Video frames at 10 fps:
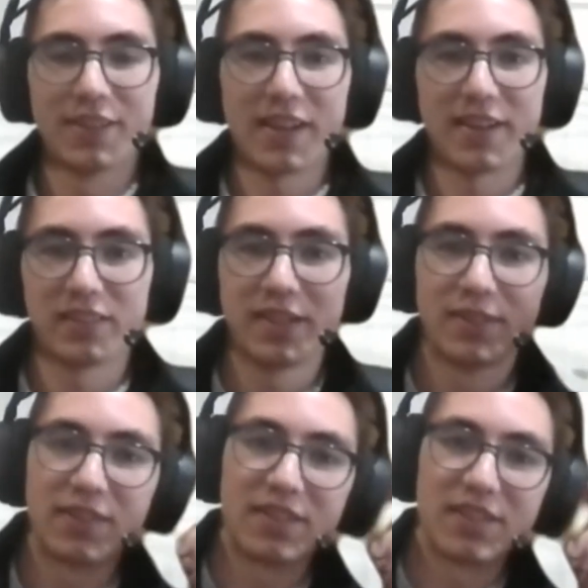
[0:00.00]
kind of
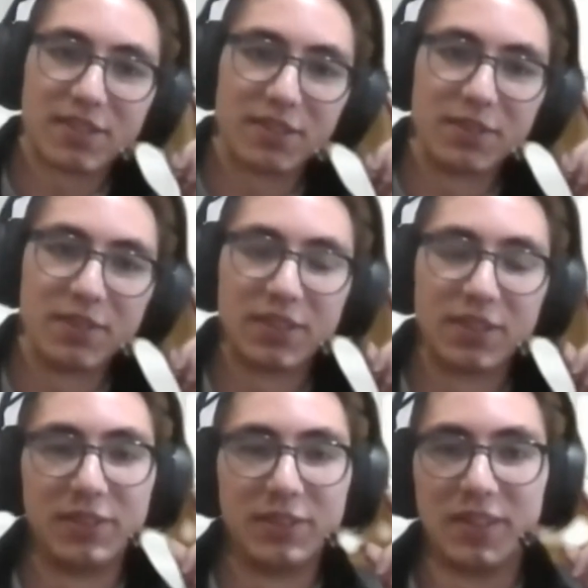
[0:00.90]
clever thing that they're doing
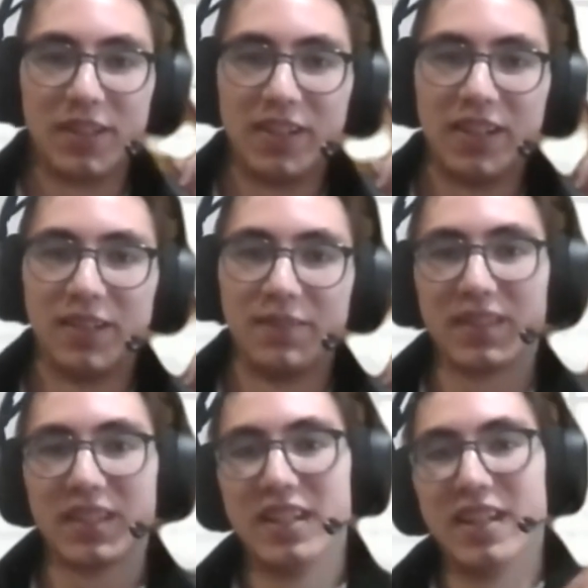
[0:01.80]
too. And
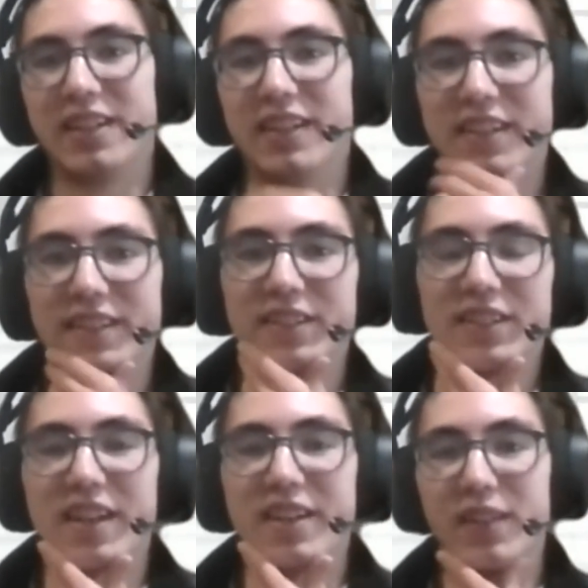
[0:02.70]
again, this is
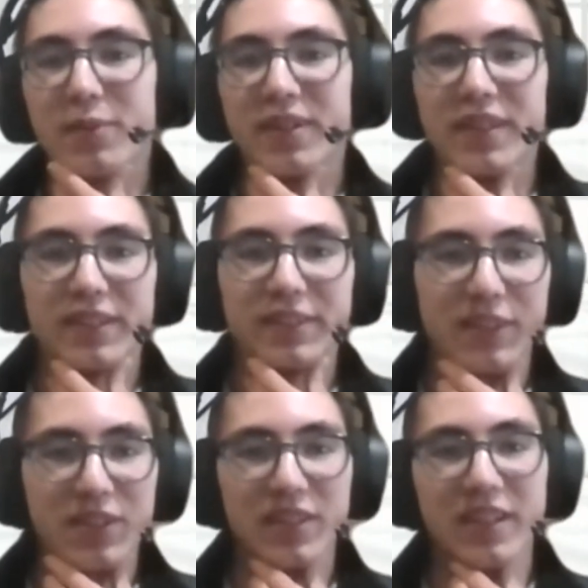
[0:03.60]
kind of like one of like the
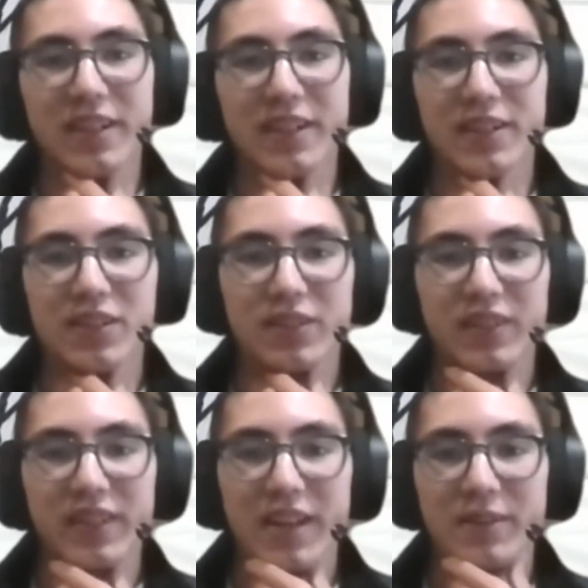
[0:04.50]
first layers, or
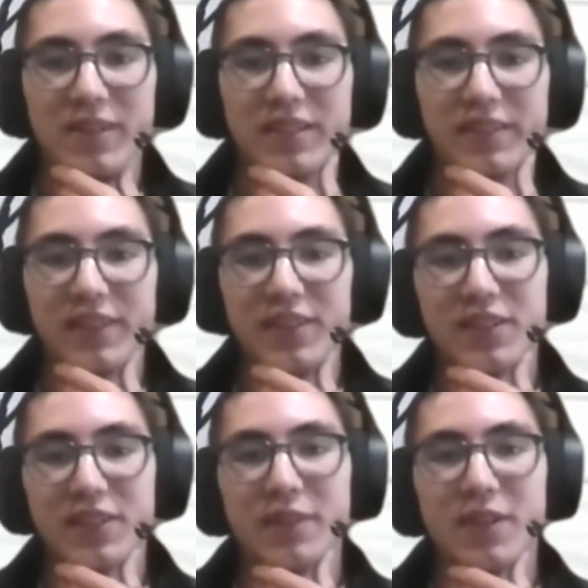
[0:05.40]
like how the defense
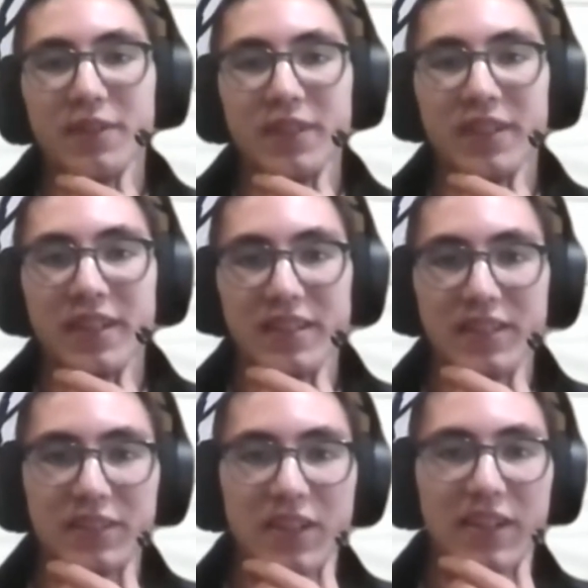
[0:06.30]
is evolving and
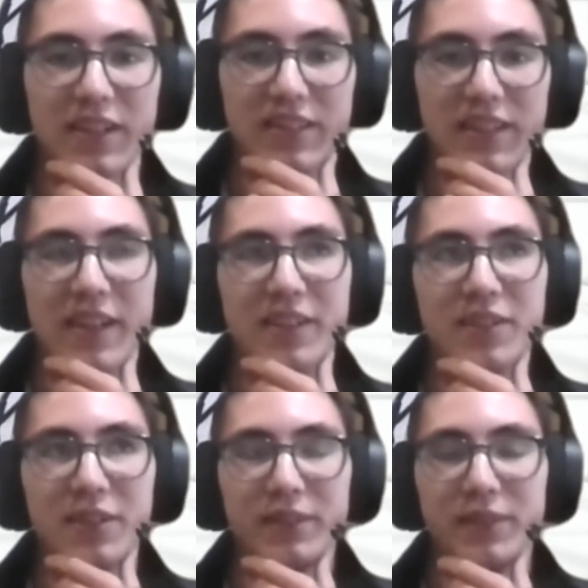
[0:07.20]
the
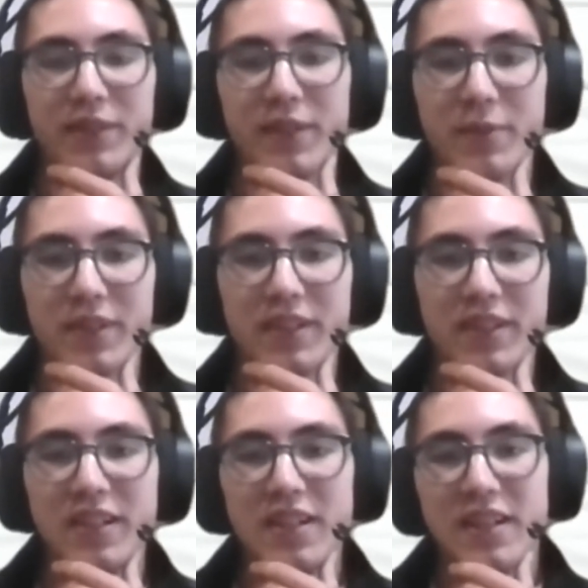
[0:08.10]
attacks are evolving with it,
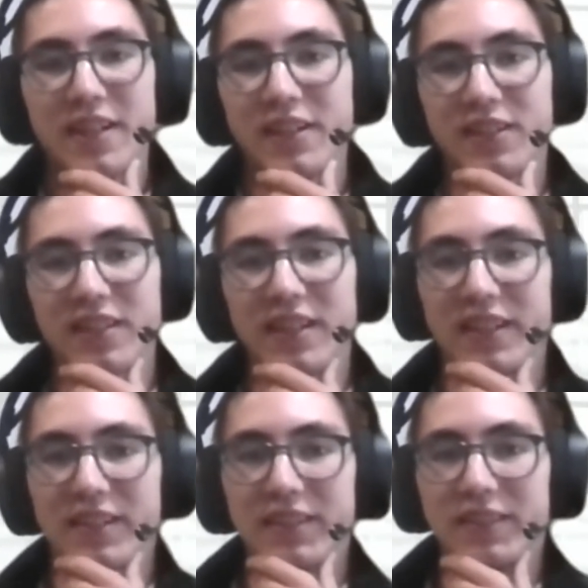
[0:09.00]
is
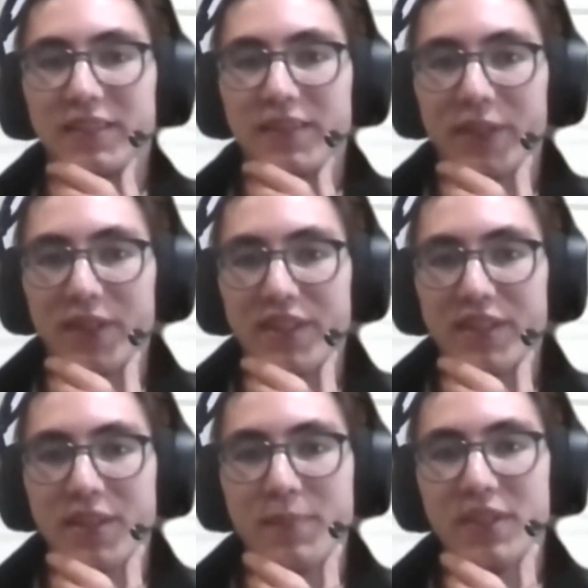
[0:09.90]
like for like
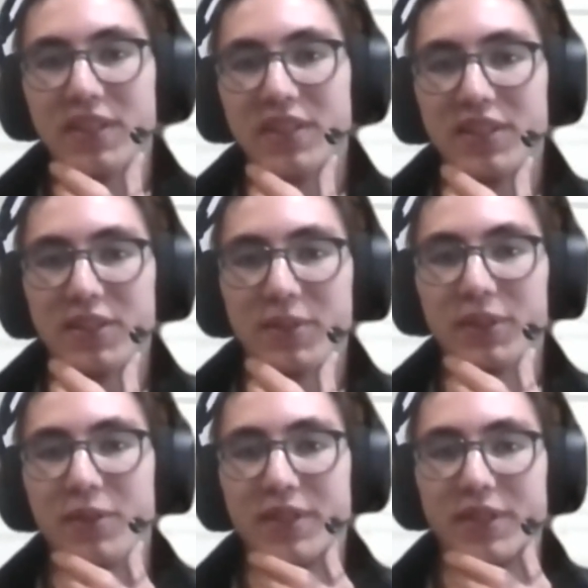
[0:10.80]
some businesses who are
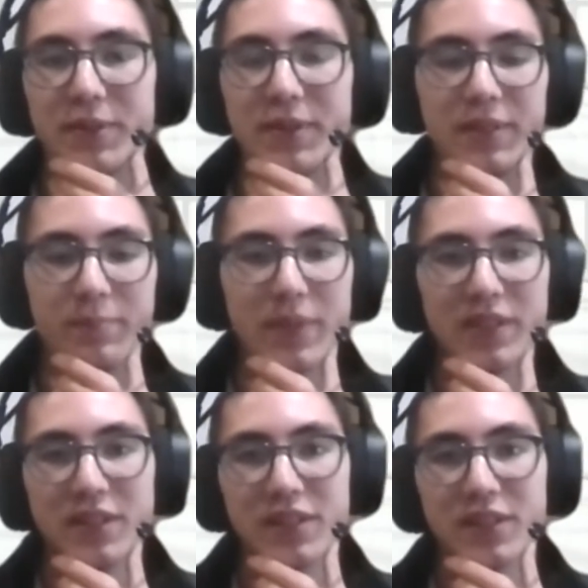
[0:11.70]
only doing
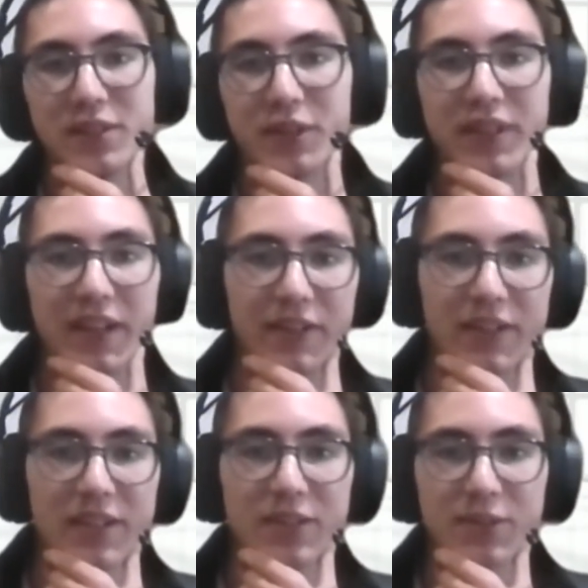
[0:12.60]
business in certain
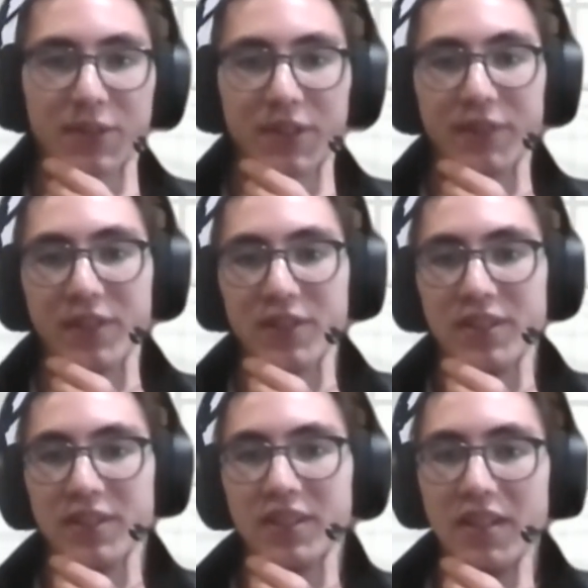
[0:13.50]
areas or certain
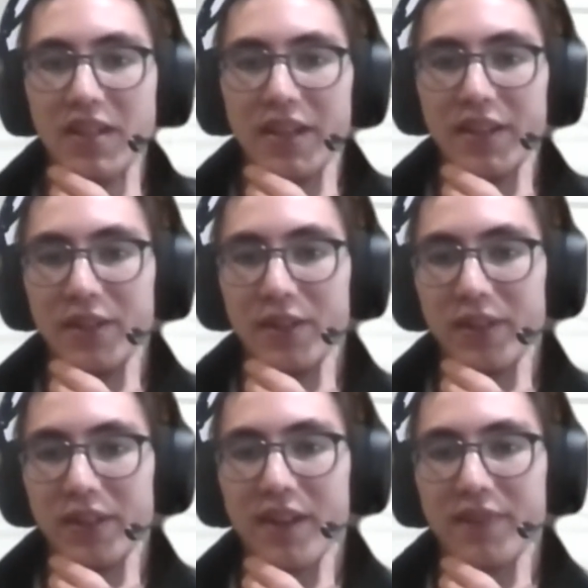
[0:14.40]
regions,
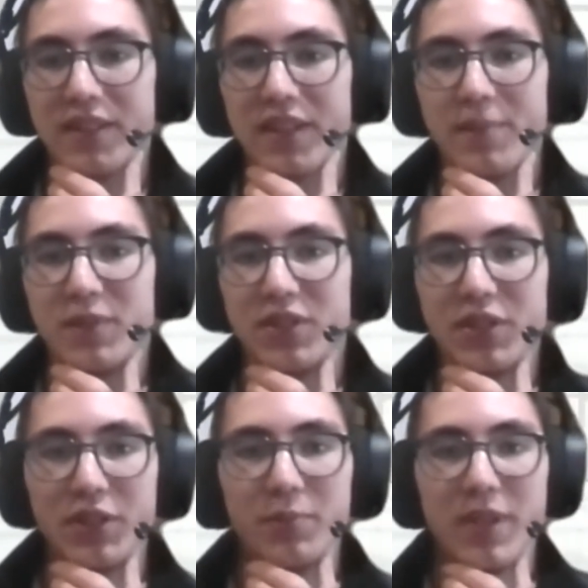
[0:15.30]
like oftentimes
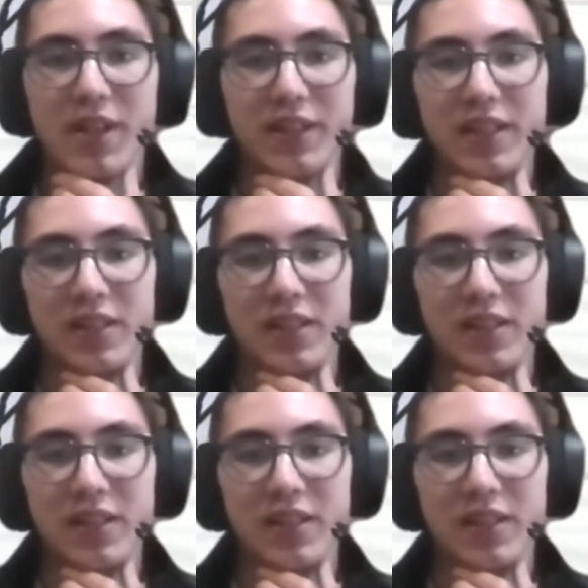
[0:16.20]
geo blocking